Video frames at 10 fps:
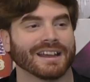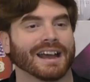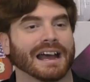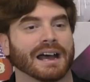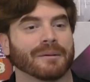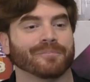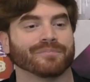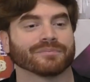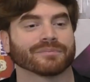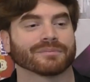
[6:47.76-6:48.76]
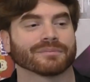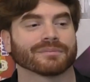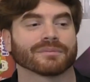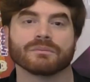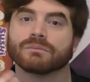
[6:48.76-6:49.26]

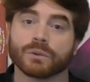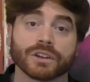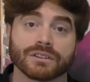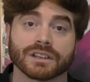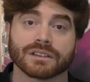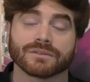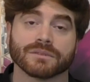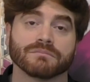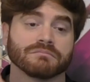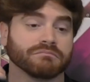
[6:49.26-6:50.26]
What do you think of them?